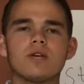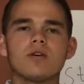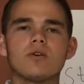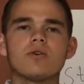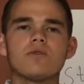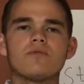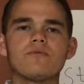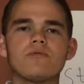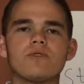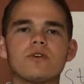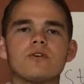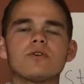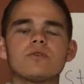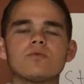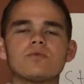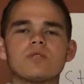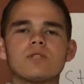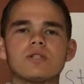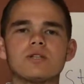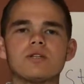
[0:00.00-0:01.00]
offer
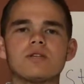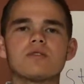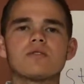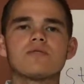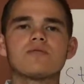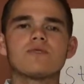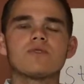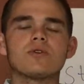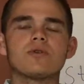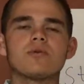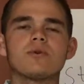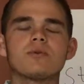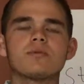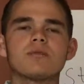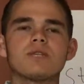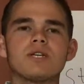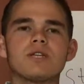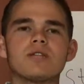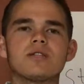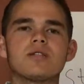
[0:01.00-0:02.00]
hosting for your
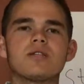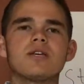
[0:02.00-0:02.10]
website.